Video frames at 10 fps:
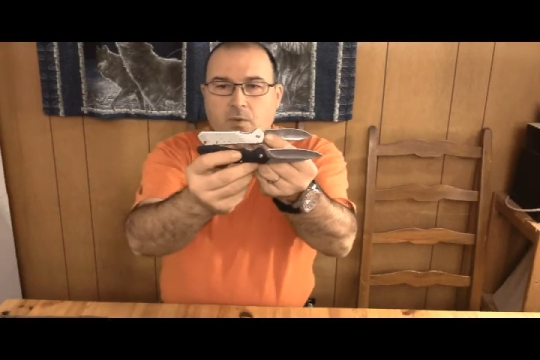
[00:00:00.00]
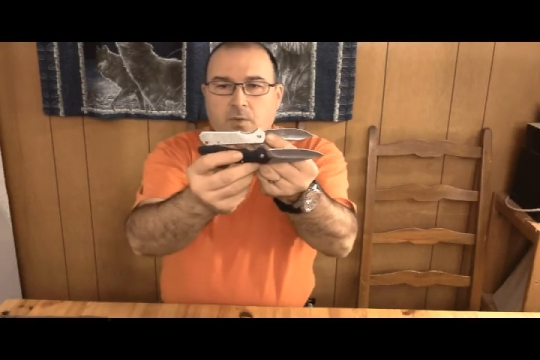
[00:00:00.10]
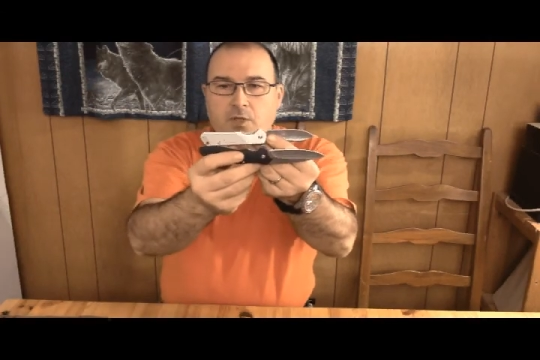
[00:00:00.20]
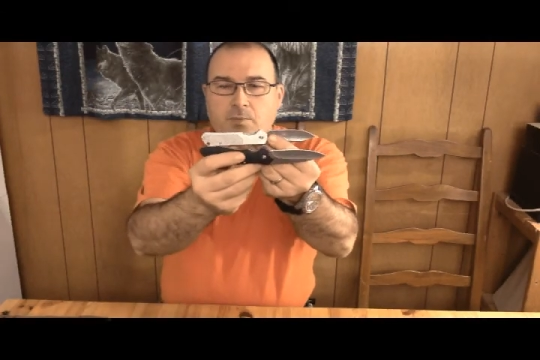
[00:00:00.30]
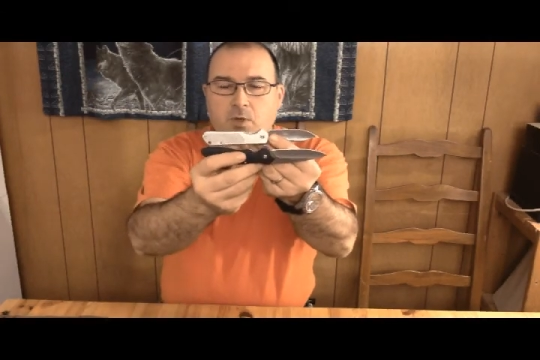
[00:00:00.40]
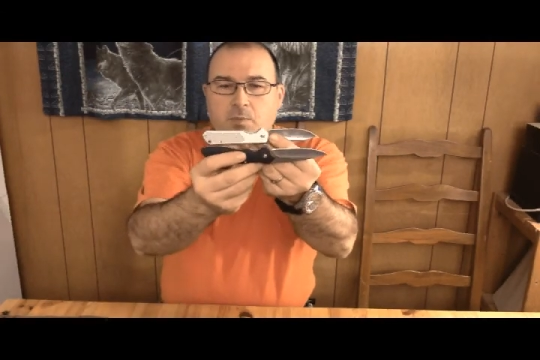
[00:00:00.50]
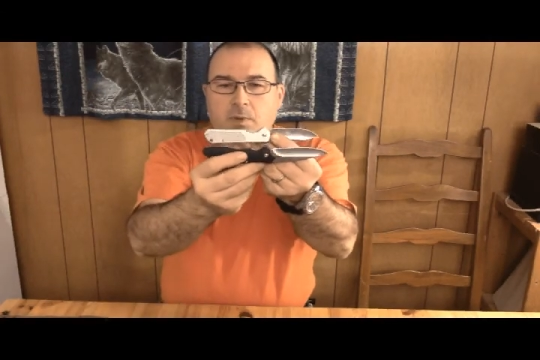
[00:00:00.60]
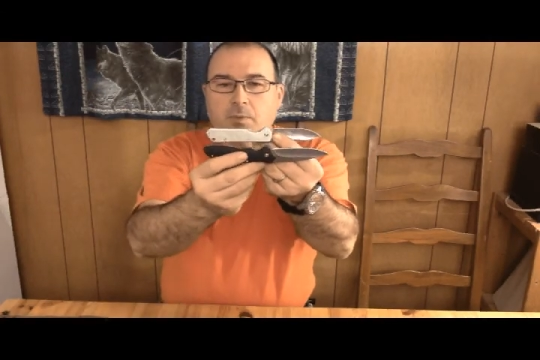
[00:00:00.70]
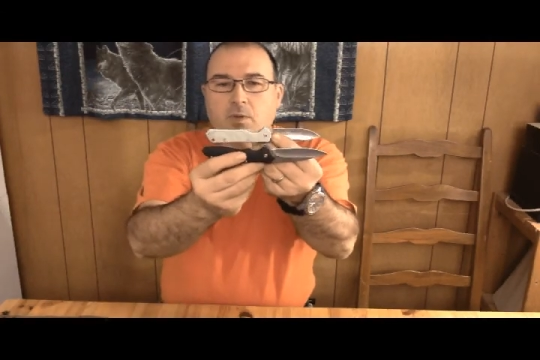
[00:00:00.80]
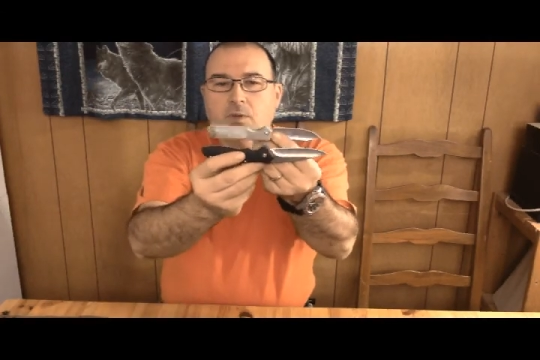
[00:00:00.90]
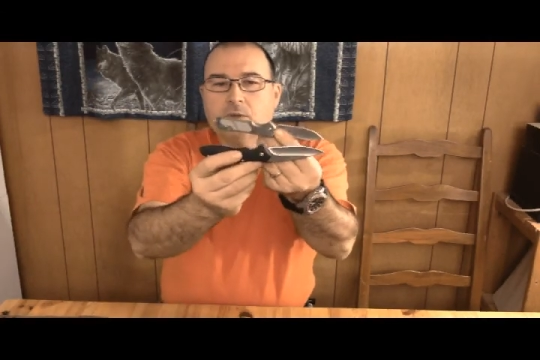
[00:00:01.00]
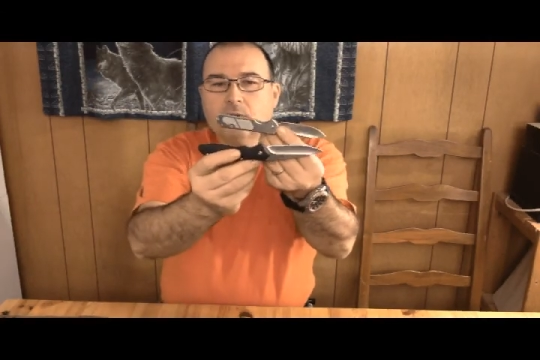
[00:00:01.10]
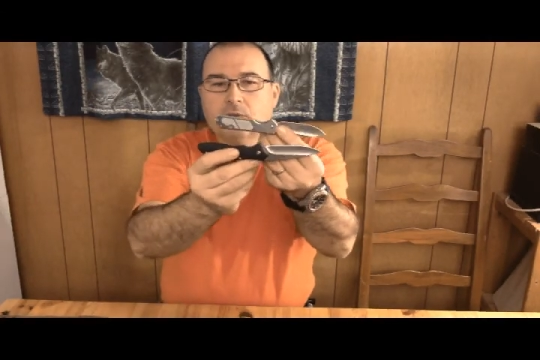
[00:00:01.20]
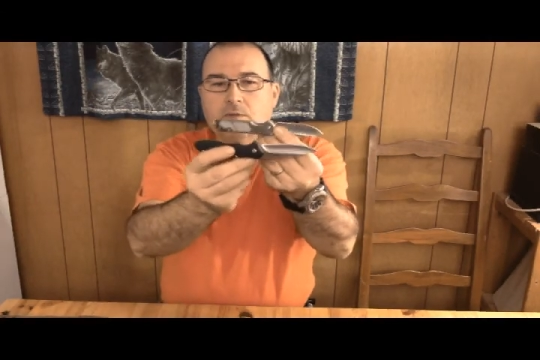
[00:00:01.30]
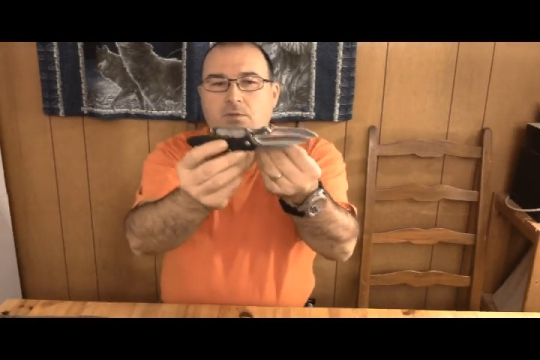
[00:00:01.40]
which most people
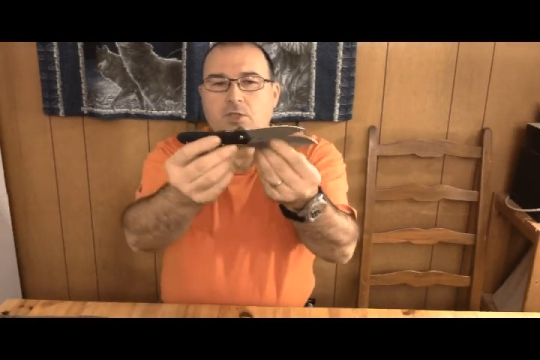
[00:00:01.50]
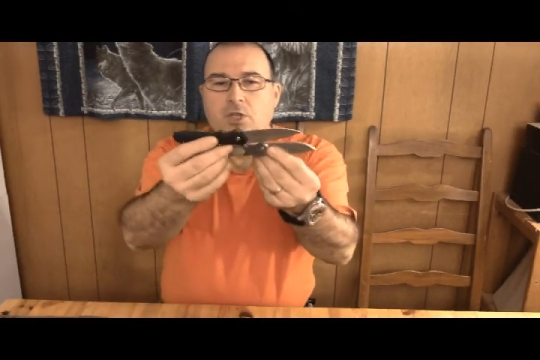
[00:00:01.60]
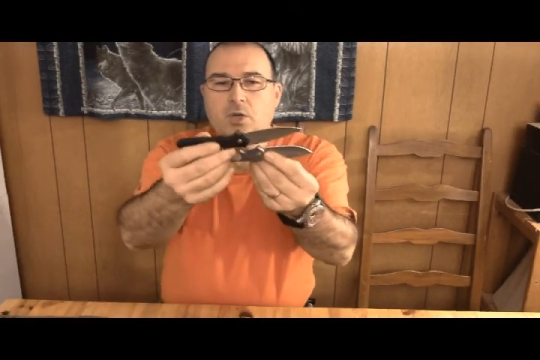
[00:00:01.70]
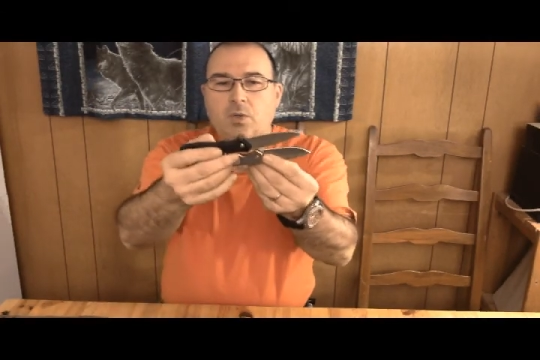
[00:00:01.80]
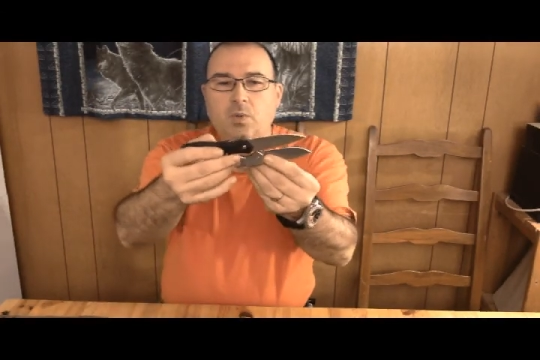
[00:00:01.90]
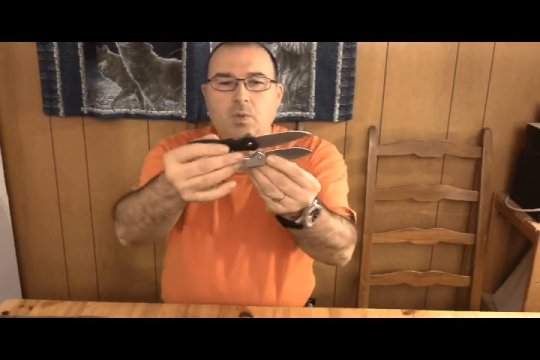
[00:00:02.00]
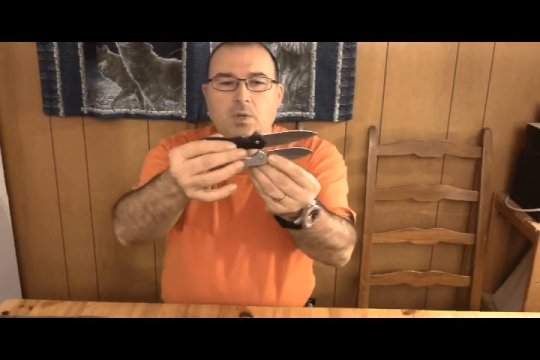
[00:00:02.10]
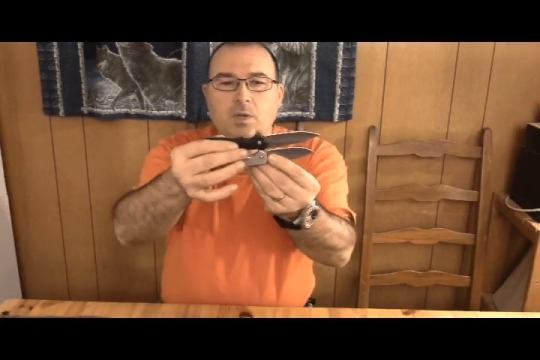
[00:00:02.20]
know.